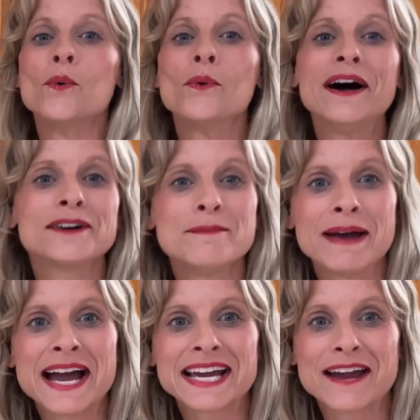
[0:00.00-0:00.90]

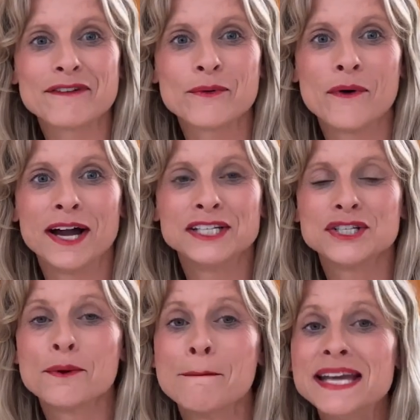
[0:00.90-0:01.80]
Welcome back,
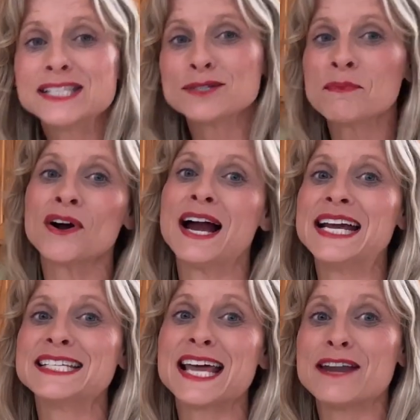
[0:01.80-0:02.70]
everyone, to Miss
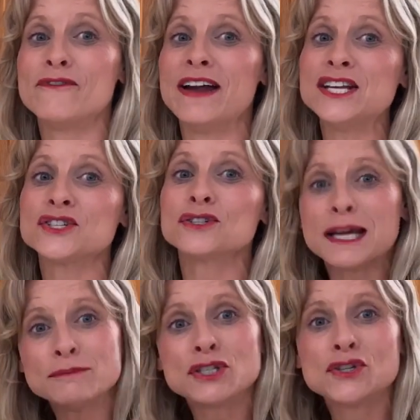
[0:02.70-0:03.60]
Meriah's
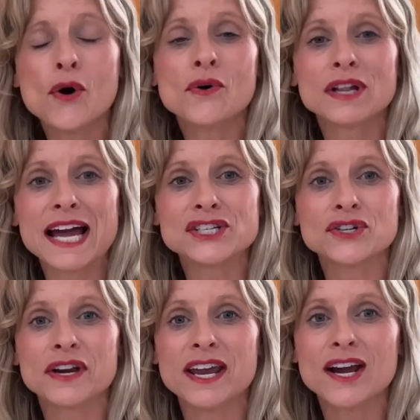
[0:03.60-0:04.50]
Adventures. I'm so
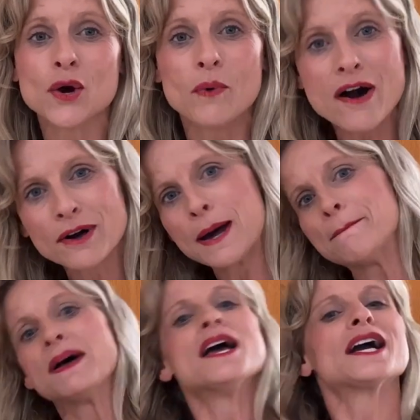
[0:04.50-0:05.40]
glad you're here.
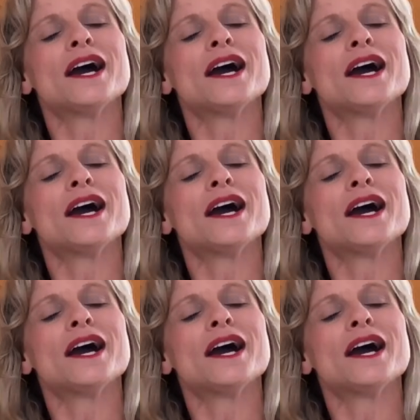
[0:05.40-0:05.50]
Welcome.